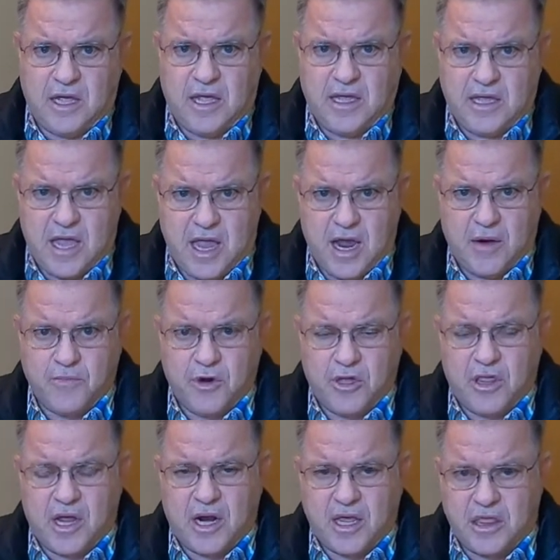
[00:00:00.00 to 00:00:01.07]
a camera
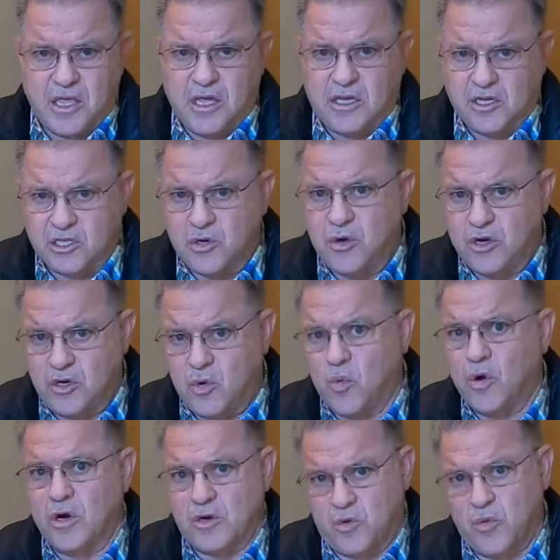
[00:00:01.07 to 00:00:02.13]
that I think is going to work